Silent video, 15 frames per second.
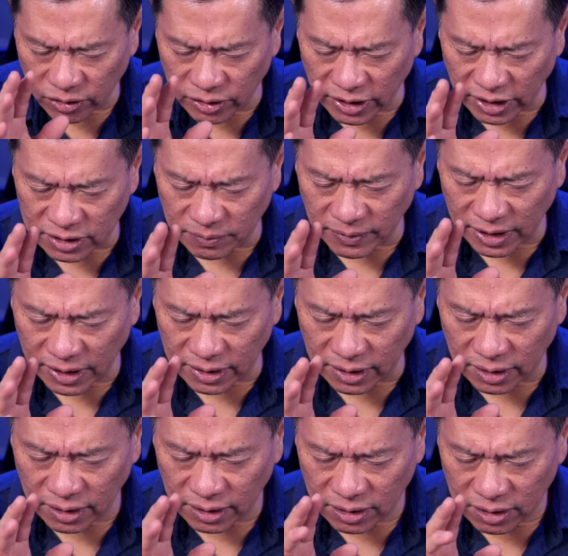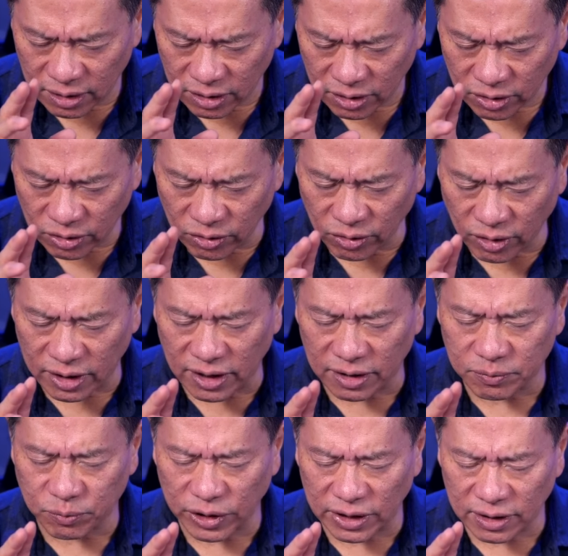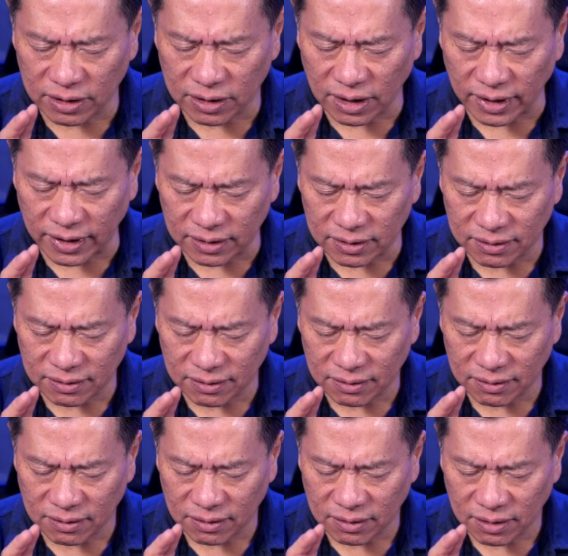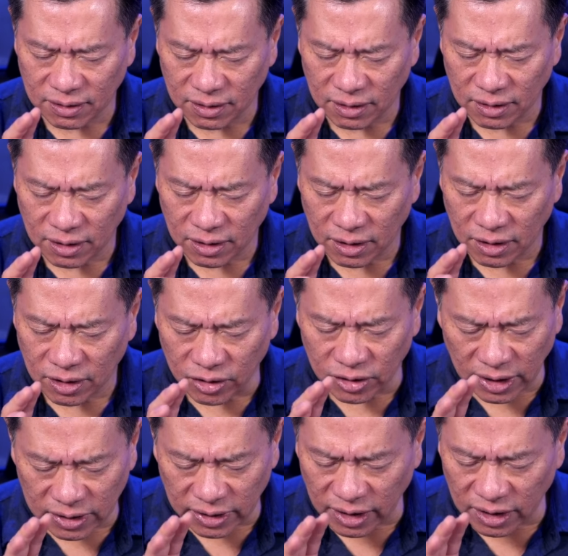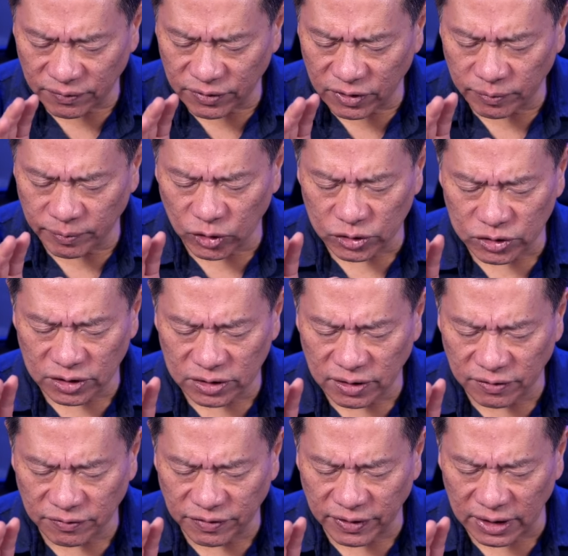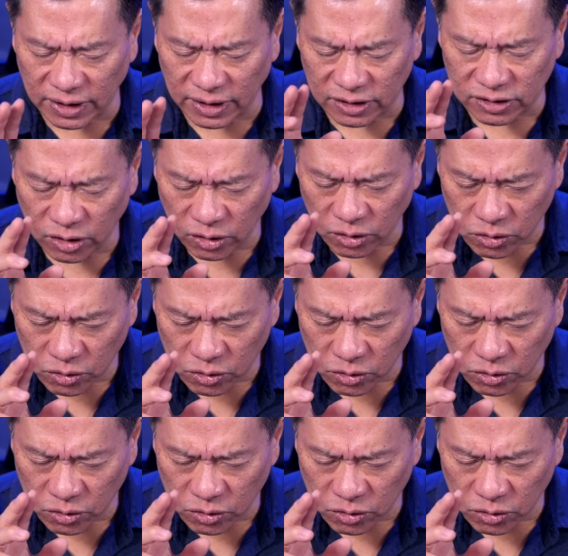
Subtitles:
You're not the body. You are that brilliant light. You're not any of your emotions and feelings.